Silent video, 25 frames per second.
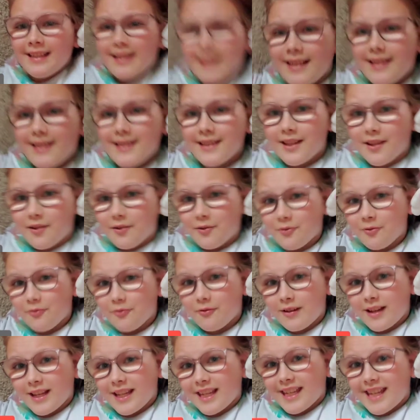
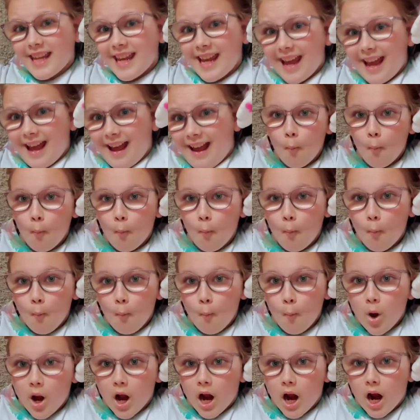So, yeah.
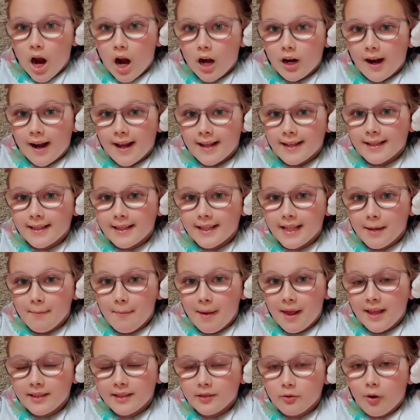Alright, see ya,
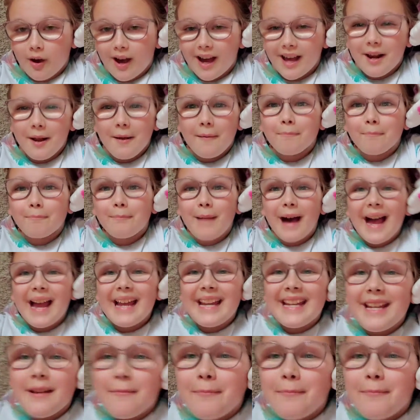Bella Squad. Bye.